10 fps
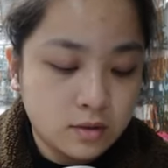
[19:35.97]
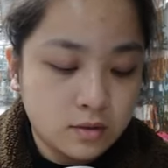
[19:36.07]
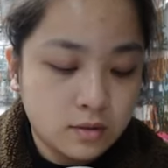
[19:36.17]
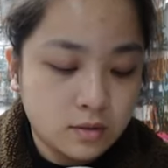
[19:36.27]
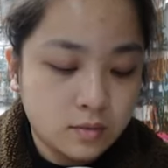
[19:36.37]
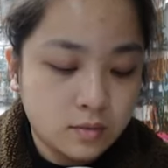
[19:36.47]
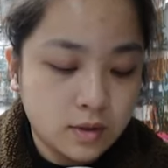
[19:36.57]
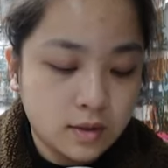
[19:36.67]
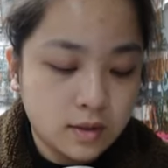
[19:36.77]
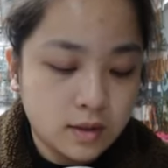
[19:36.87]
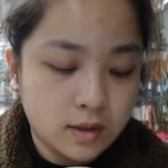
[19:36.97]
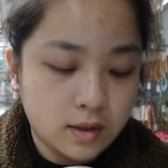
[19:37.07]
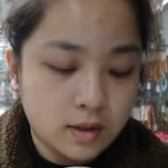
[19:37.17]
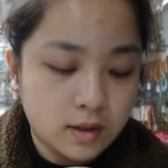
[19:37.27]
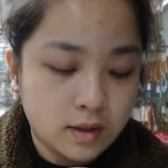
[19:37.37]
So with
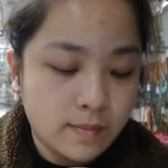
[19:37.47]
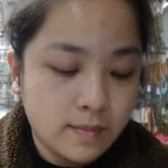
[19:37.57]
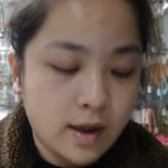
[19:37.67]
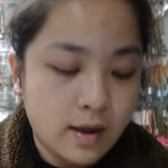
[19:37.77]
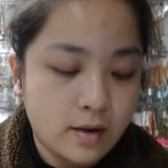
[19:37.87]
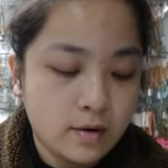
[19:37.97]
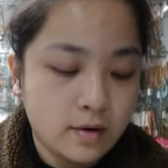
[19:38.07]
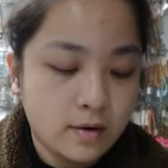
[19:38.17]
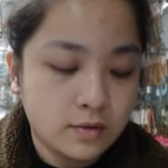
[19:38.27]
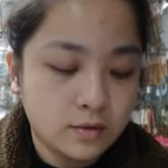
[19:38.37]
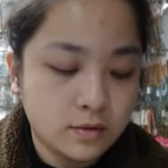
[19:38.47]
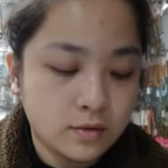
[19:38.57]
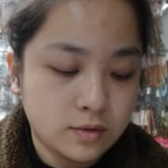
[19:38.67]
the right